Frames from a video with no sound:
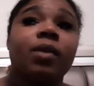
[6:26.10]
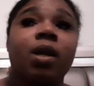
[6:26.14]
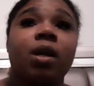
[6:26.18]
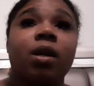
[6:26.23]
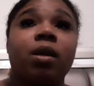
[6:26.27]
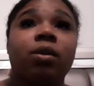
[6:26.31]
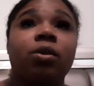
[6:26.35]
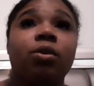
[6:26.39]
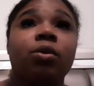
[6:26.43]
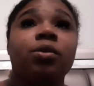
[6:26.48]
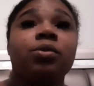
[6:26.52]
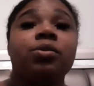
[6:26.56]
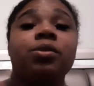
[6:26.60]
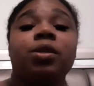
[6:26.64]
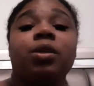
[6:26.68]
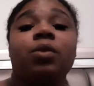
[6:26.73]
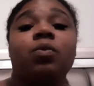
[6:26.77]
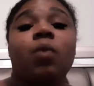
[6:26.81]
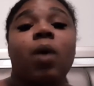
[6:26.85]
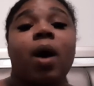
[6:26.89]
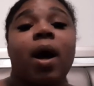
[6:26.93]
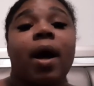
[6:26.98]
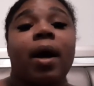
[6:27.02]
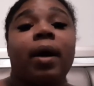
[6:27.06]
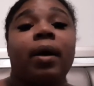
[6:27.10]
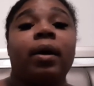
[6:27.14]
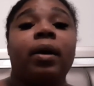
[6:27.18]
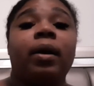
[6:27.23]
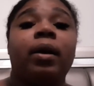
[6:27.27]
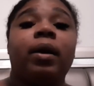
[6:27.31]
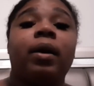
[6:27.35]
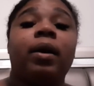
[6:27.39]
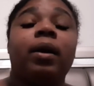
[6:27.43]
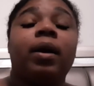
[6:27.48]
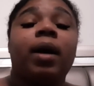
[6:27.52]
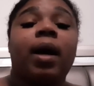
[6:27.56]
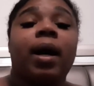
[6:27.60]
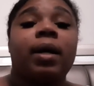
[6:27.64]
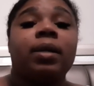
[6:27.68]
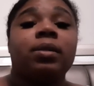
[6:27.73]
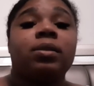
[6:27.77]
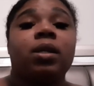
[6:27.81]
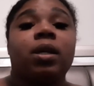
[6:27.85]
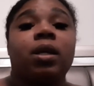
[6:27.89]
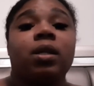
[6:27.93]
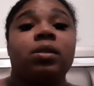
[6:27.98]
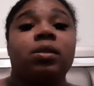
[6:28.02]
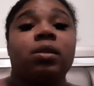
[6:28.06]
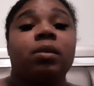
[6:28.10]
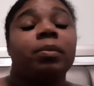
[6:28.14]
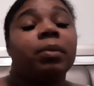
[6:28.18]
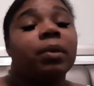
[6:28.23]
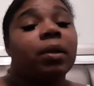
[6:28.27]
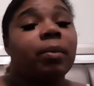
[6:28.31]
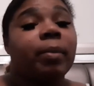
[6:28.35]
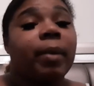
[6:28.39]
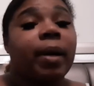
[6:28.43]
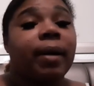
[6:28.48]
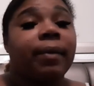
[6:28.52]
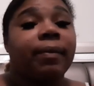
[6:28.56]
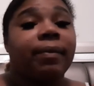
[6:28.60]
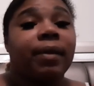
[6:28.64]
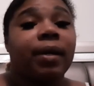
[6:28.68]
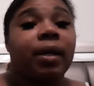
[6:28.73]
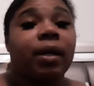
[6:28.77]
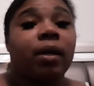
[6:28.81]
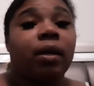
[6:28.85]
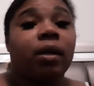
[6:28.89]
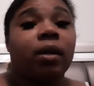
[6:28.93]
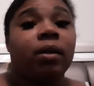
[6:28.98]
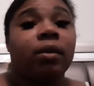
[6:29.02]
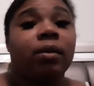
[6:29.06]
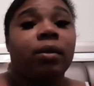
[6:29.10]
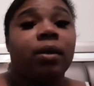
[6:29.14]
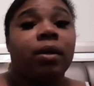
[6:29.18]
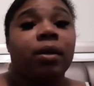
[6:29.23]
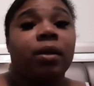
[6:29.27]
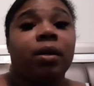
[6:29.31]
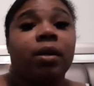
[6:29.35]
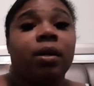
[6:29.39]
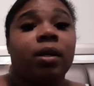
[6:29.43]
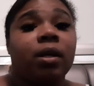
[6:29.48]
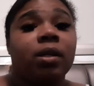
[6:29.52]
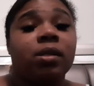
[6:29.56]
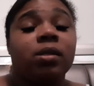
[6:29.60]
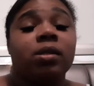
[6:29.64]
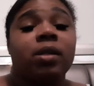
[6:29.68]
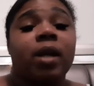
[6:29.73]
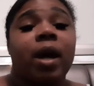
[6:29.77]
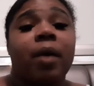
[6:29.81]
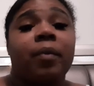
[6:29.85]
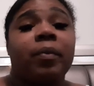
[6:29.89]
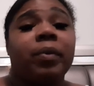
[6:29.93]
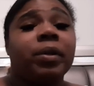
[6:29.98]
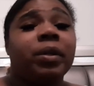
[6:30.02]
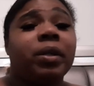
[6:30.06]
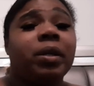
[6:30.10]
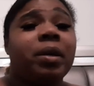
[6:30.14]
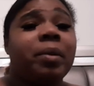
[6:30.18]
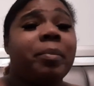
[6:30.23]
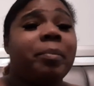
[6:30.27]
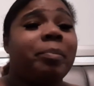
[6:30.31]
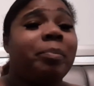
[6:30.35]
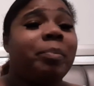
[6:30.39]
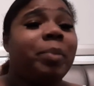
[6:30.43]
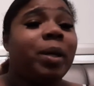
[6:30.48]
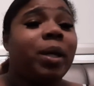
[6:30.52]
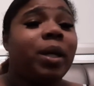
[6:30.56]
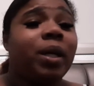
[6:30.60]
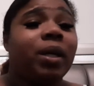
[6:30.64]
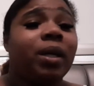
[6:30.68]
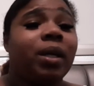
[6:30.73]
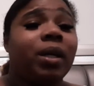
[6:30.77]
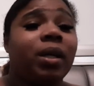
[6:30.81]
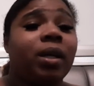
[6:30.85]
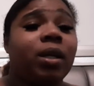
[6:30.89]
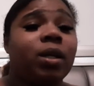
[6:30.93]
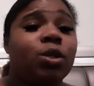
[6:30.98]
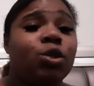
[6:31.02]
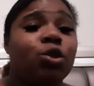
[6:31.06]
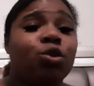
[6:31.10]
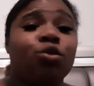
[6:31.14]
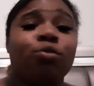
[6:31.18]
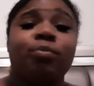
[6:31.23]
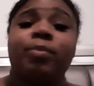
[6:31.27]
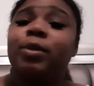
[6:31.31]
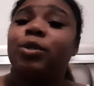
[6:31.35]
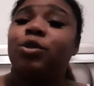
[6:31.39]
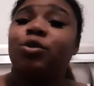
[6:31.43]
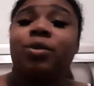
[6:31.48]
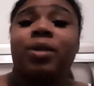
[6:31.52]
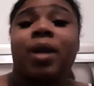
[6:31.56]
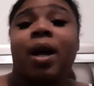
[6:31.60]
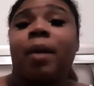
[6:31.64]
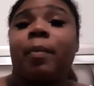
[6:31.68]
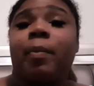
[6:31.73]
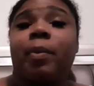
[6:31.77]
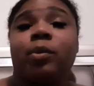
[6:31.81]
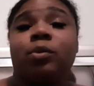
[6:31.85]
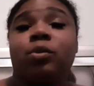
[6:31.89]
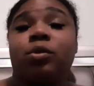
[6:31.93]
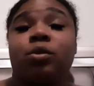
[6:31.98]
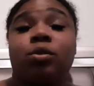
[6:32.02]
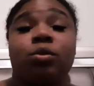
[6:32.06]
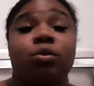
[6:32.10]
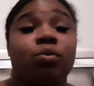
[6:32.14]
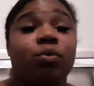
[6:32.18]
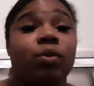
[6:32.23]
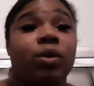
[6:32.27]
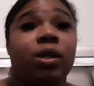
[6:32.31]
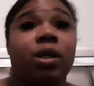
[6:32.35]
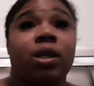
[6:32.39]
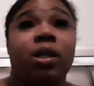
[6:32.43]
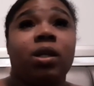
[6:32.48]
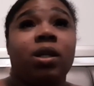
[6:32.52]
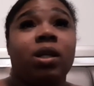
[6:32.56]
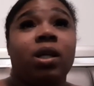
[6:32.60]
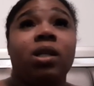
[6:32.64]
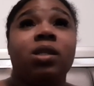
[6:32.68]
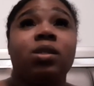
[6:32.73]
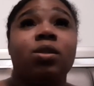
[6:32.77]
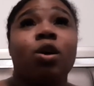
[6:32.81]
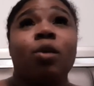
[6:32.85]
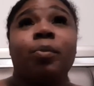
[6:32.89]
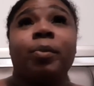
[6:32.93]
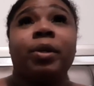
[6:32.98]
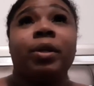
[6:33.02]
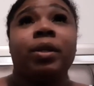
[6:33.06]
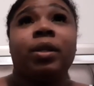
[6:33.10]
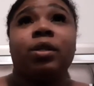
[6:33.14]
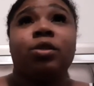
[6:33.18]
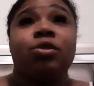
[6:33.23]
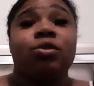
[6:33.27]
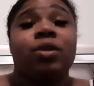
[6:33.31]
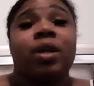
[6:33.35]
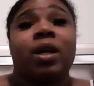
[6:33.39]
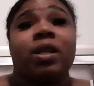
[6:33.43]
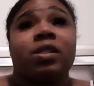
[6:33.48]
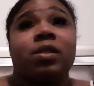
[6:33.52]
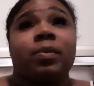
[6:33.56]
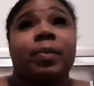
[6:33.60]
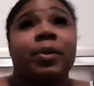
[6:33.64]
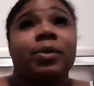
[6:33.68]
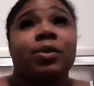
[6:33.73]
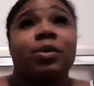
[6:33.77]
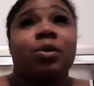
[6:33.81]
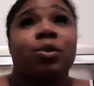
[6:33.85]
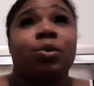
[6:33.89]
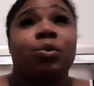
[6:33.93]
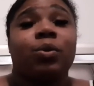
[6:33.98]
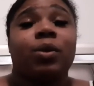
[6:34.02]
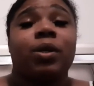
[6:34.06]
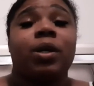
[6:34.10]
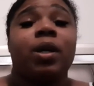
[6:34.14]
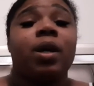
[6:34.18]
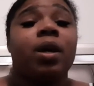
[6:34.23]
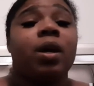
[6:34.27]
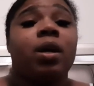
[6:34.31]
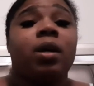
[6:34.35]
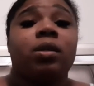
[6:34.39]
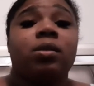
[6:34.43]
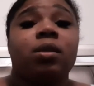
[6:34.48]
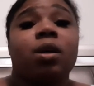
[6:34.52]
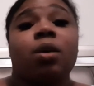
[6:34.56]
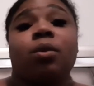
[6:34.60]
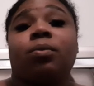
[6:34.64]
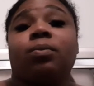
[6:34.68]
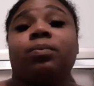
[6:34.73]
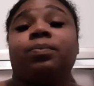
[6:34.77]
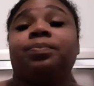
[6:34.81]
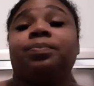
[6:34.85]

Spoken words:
you'll see why I said something about that in there. It's not really a big issue, but you're not supposed to do it. He told me that you're not supposed to do it. So,